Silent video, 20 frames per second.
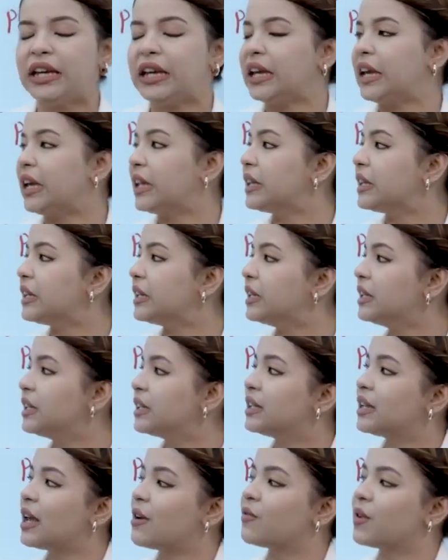in the
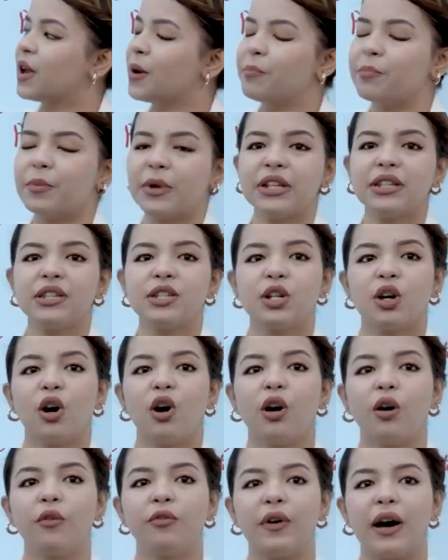development
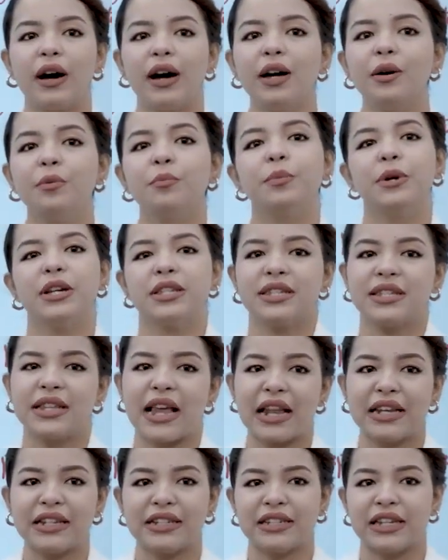of our
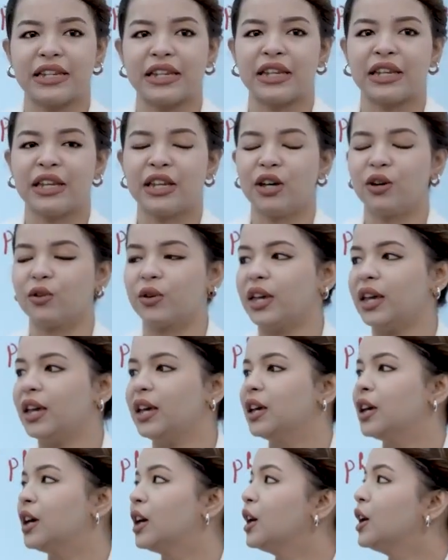personality. Okay.
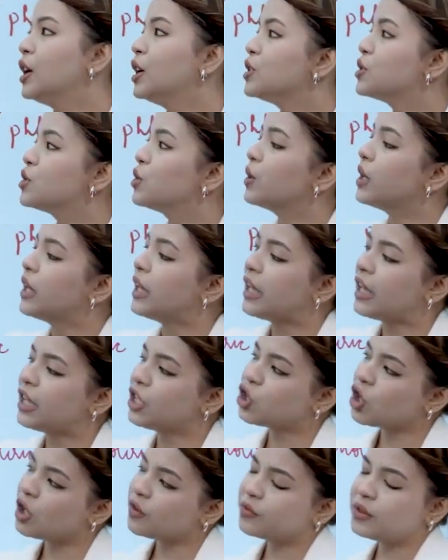So,
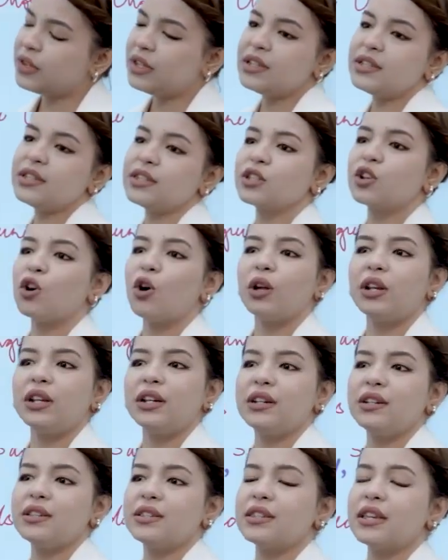each of these
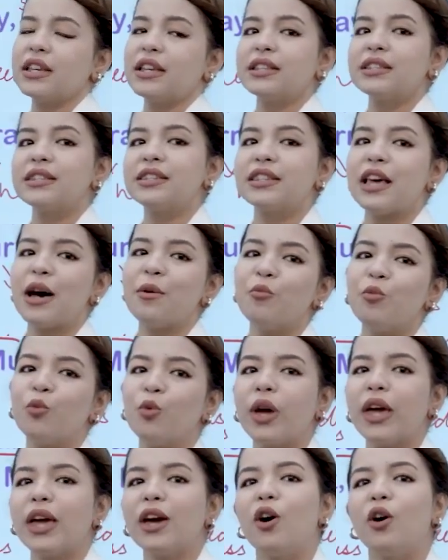scholars in some
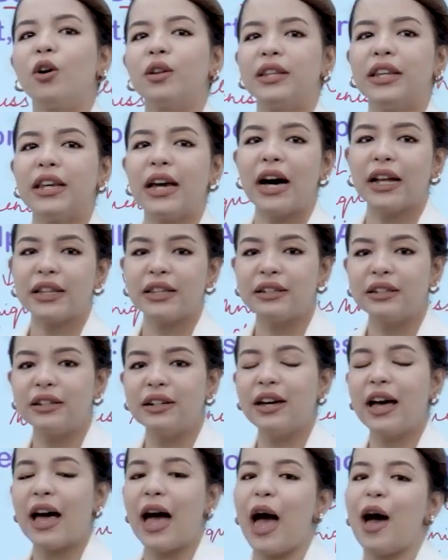way or the other
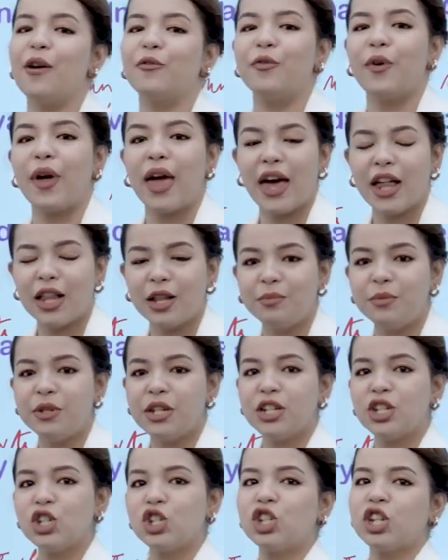have helped
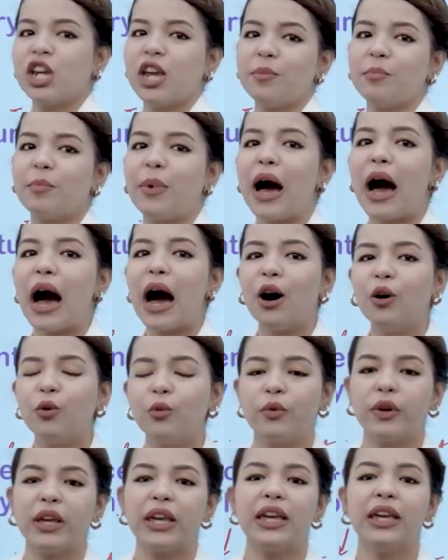shape how
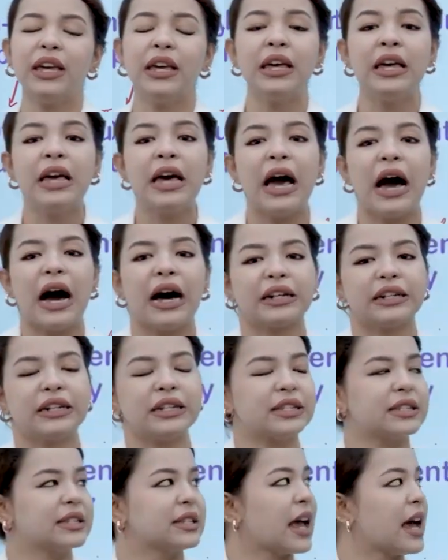we
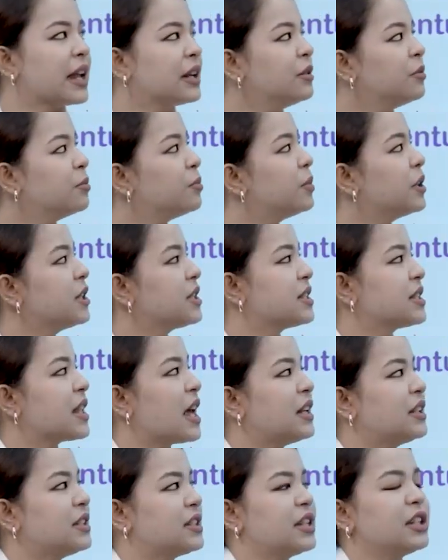understand
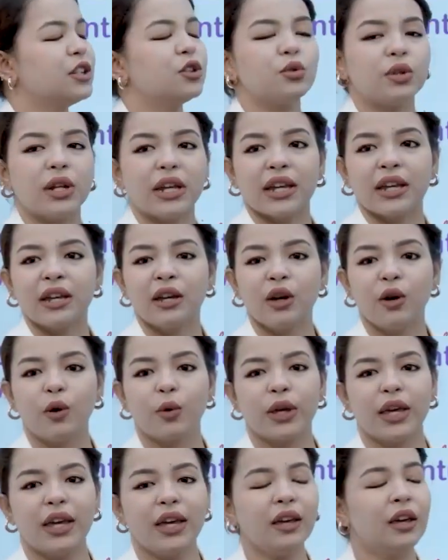personality today.
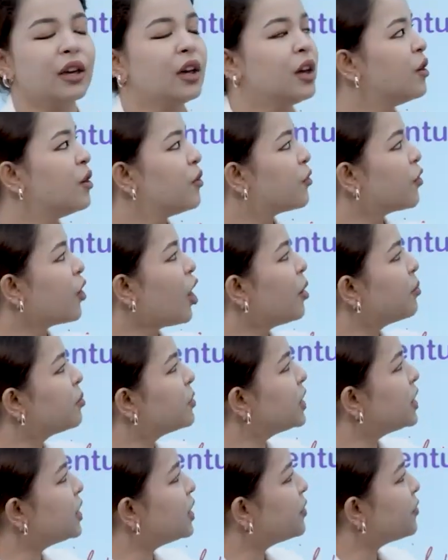Okay. From
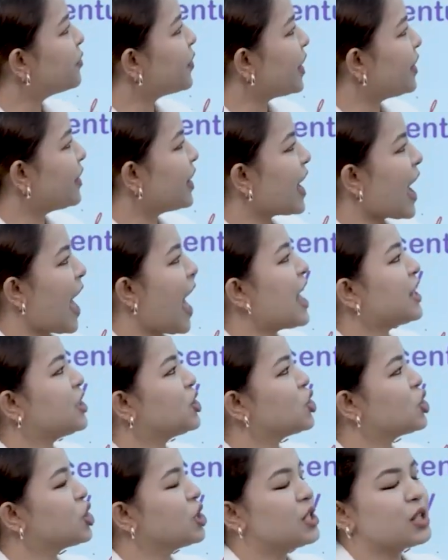the very
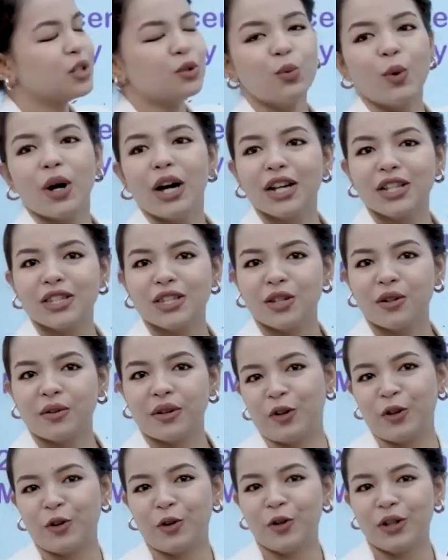ancient works,
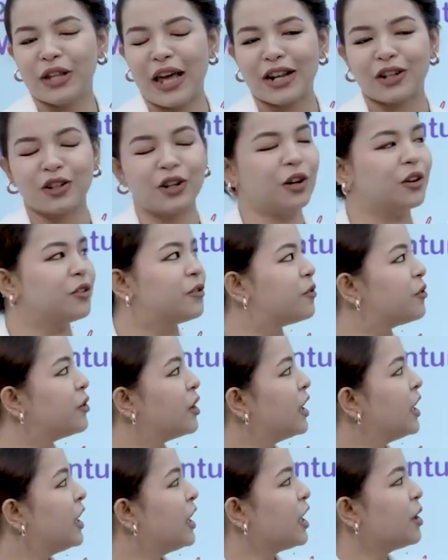that of
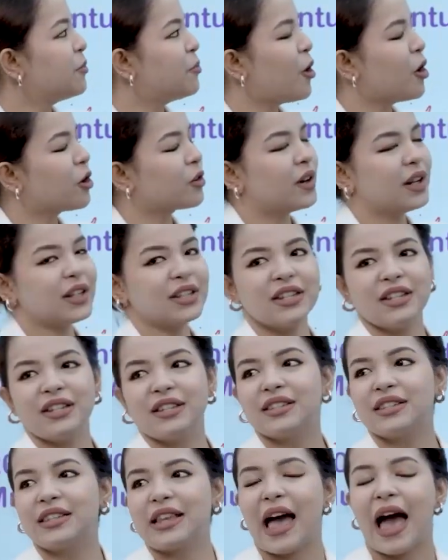
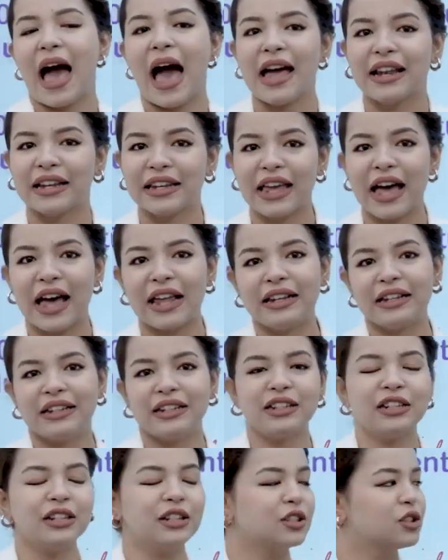Hippocrates and
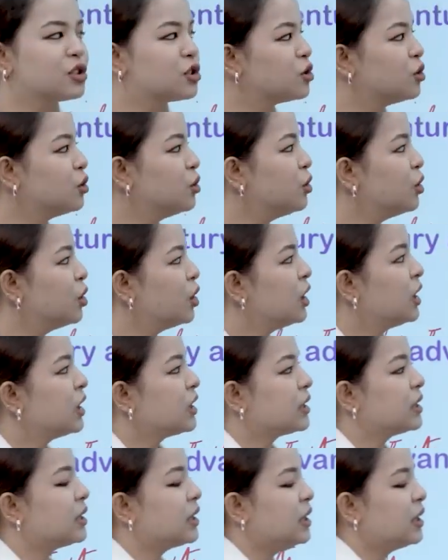Galen to
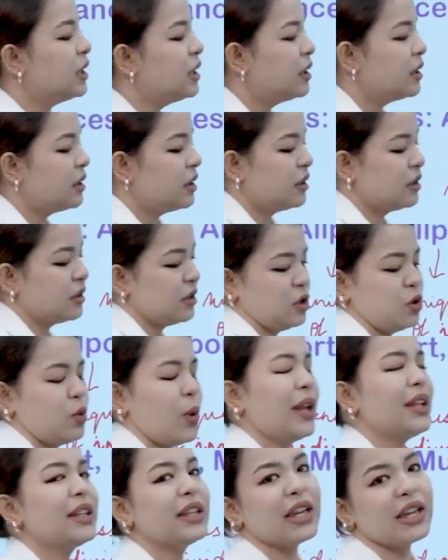the
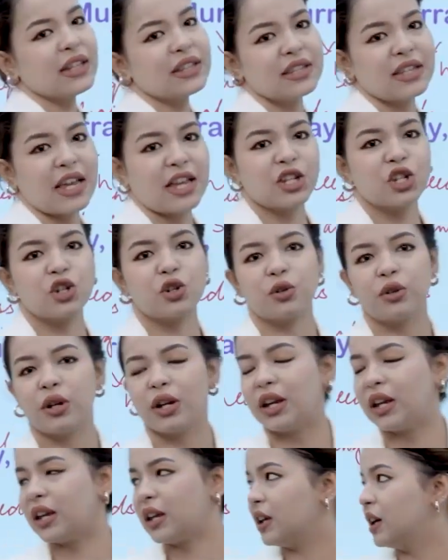20th
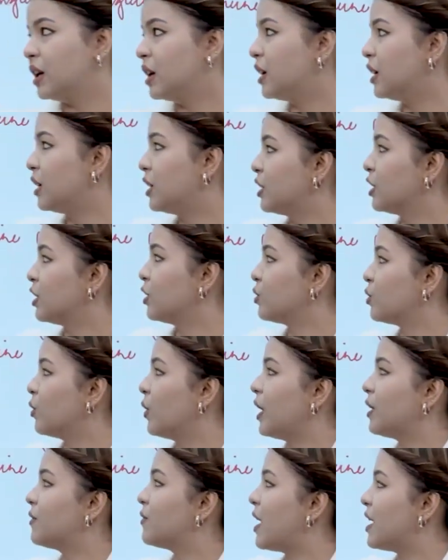century,
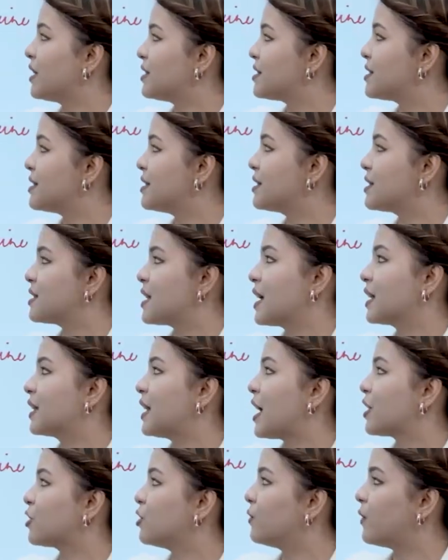advances like
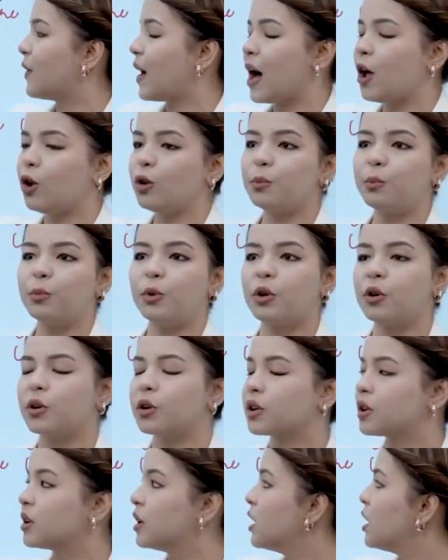that of
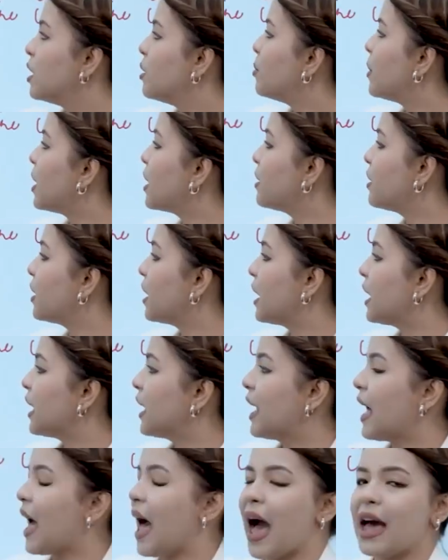Allport,
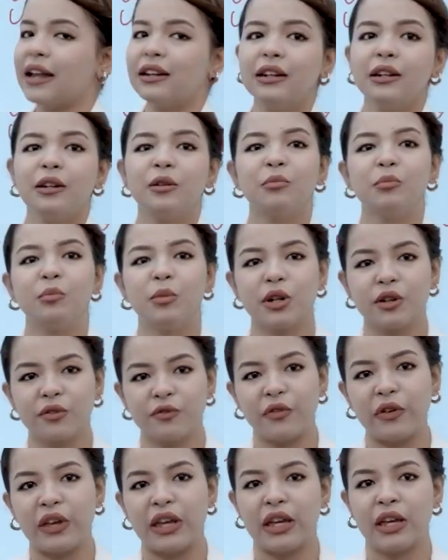Murray and
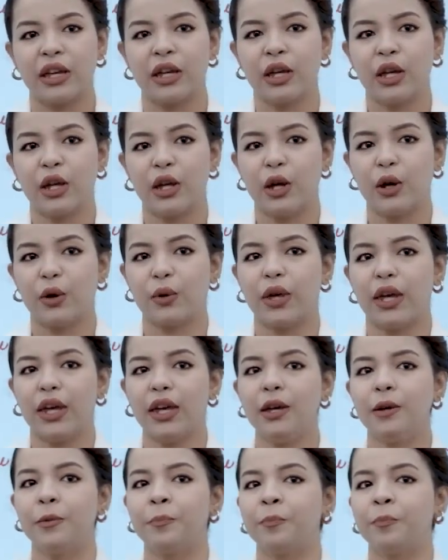Murphy. Okay.